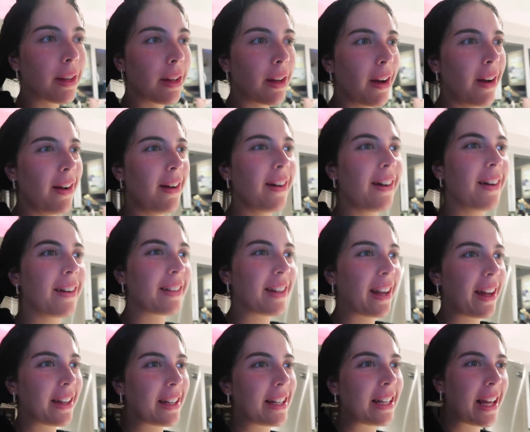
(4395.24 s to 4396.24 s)
God,
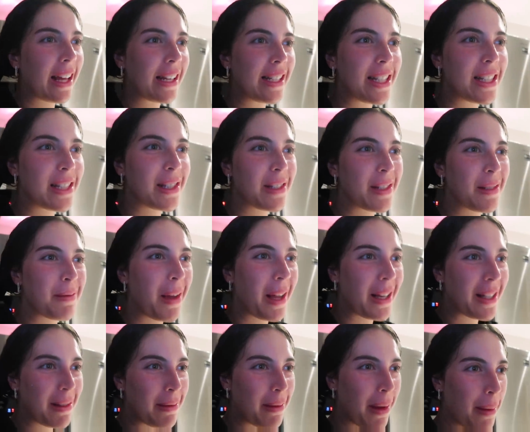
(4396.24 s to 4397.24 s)
how can I get
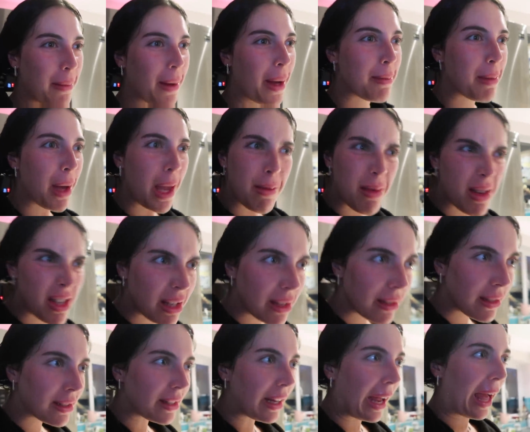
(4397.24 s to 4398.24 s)
disrespected by my baby
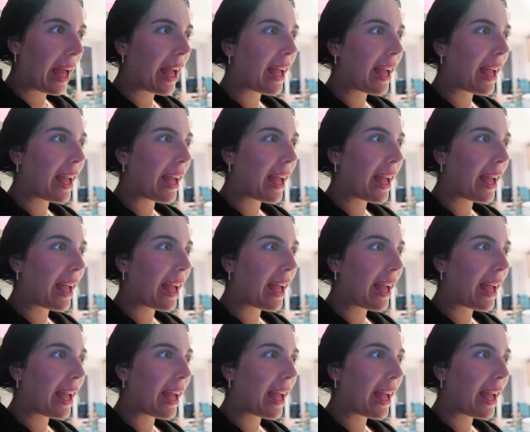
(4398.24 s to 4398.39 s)
sister,